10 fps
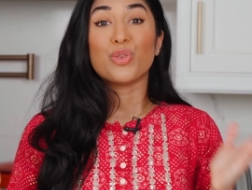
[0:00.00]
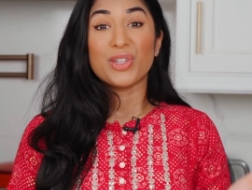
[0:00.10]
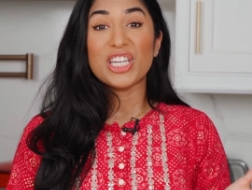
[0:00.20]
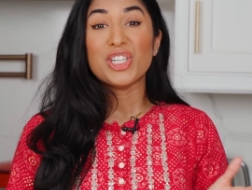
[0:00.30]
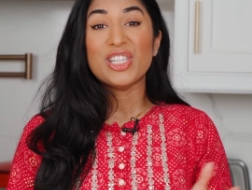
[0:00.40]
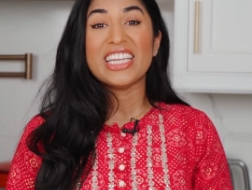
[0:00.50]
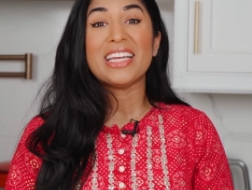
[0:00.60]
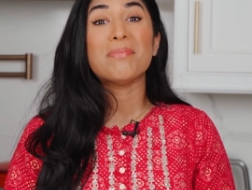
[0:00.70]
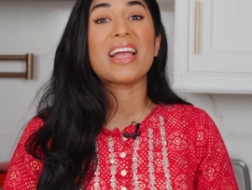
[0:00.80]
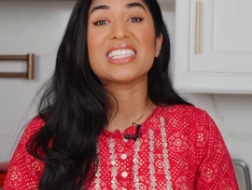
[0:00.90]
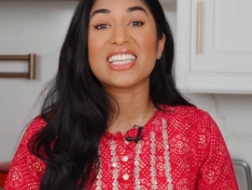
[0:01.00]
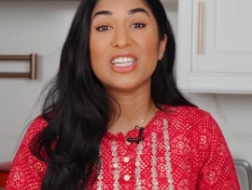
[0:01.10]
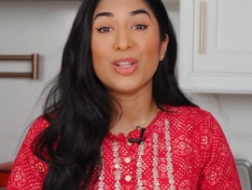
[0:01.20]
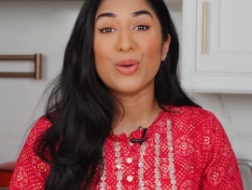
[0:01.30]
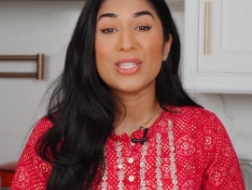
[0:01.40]
traditionally,
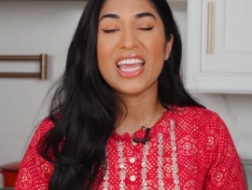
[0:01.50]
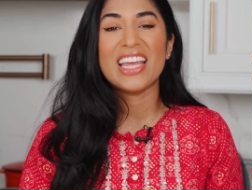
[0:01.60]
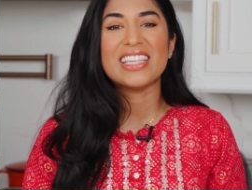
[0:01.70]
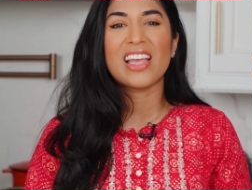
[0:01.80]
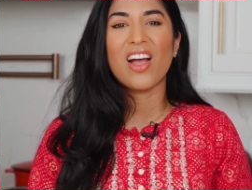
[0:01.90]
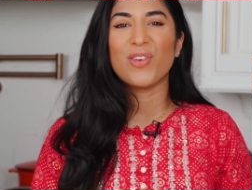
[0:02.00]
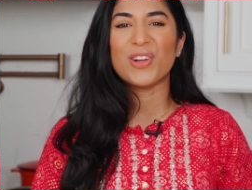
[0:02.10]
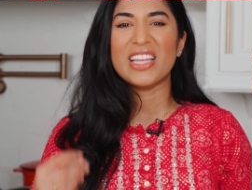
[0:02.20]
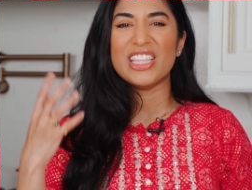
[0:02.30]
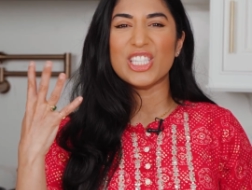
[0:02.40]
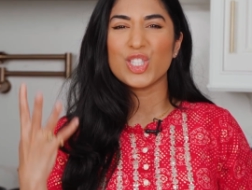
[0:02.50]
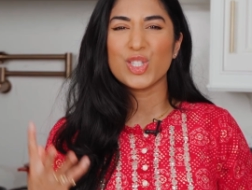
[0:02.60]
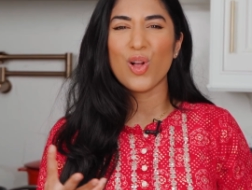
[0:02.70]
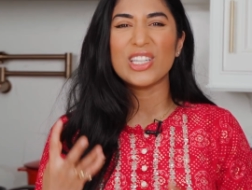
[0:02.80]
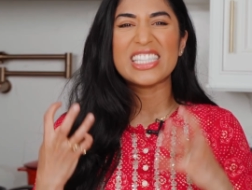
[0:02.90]
Mexican elote is covered in this
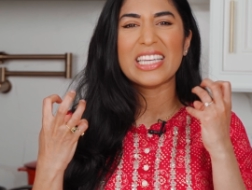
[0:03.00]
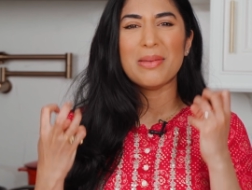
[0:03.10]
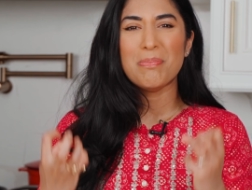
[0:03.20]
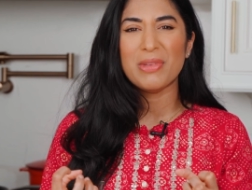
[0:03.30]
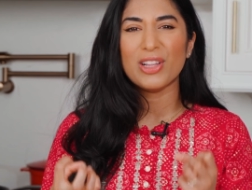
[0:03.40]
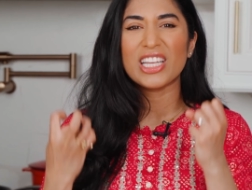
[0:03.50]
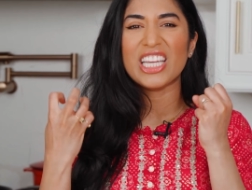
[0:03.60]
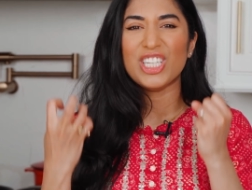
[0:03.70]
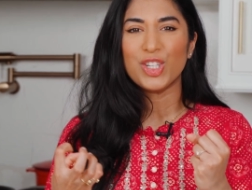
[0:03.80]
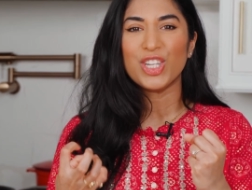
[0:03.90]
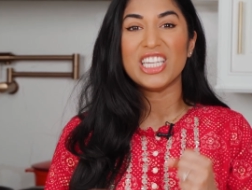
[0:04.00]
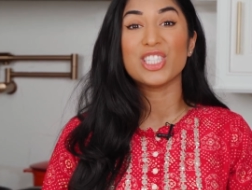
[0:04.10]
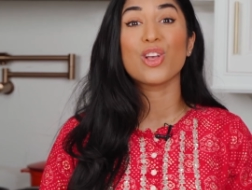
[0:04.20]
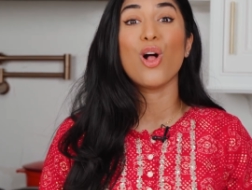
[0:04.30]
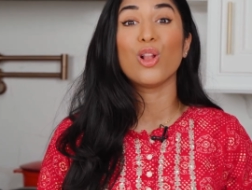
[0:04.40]
salty, milky
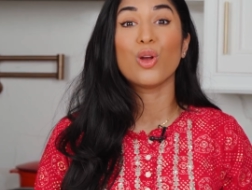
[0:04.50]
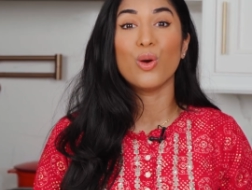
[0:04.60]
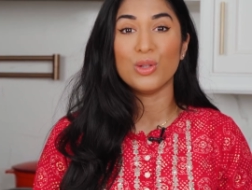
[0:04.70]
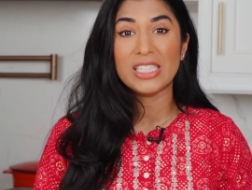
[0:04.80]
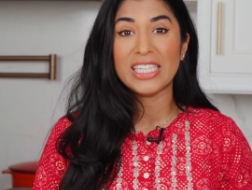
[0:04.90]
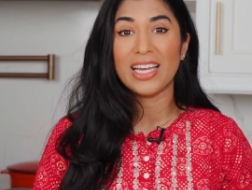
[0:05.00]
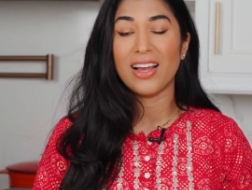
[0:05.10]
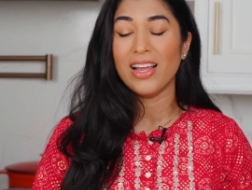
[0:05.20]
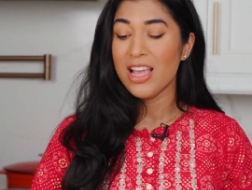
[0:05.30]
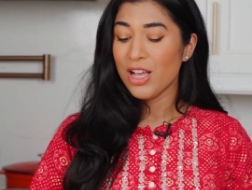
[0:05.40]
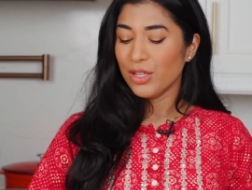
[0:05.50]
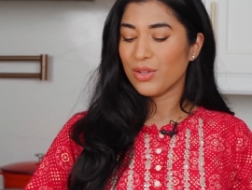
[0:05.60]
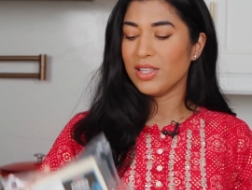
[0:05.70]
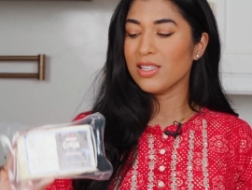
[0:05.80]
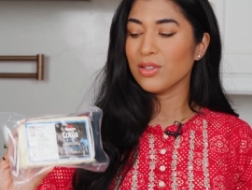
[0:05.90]
cheese called cotija.
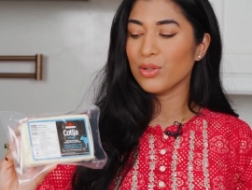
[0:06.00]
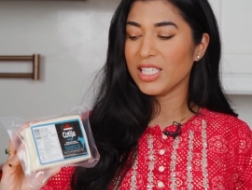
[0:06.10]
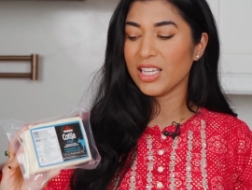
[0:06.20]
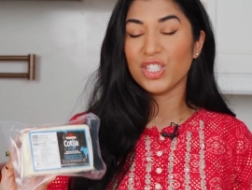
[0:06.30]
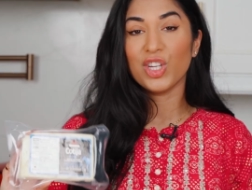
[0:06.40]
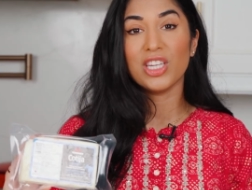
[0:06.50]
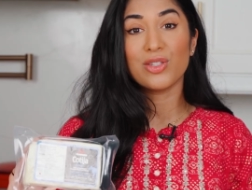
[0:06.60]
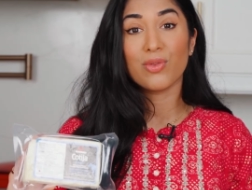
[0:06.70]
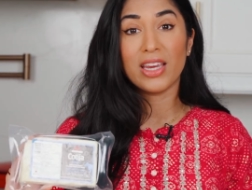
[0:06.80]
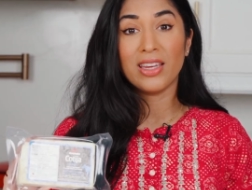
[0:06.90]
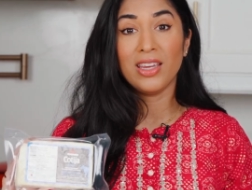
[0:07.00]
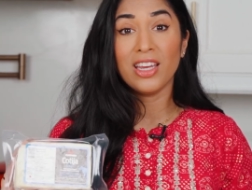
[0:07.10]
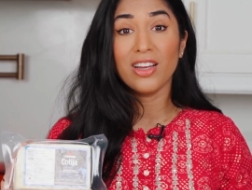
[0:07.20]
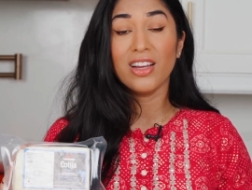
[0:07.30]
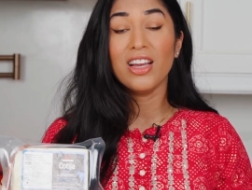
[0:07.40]
So this is cotija cheese right
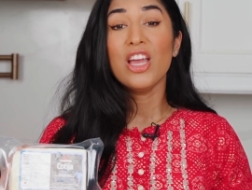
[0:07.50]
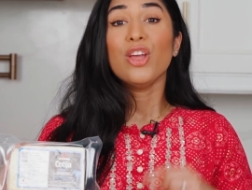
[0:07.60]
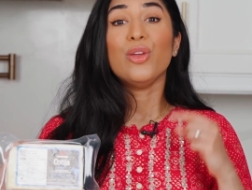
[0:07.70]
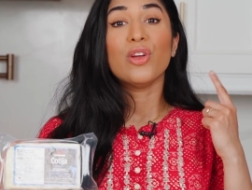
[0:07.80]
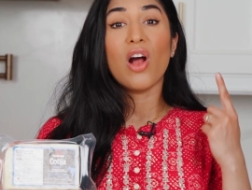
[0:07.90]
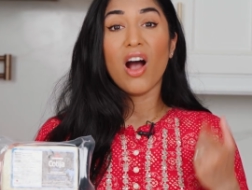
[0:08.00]
here. You can